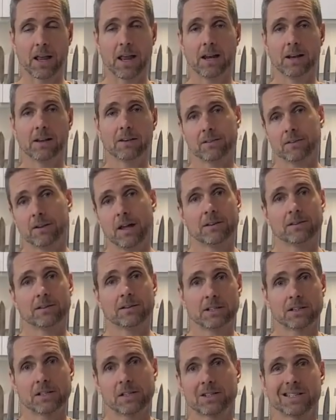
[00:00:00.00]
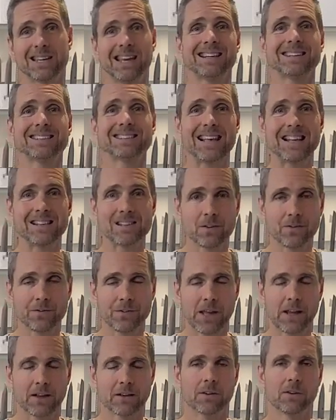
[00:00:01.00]
And it's nice to just get a sense of
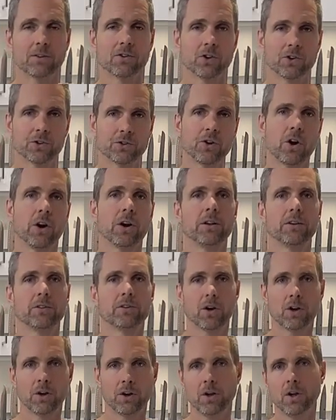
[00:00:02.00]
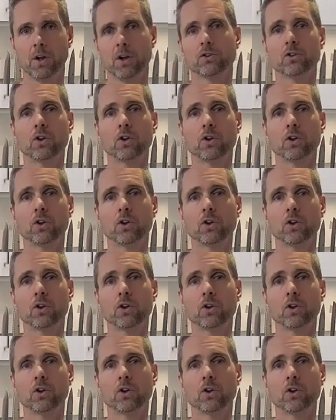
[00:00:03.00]
things as you're starting to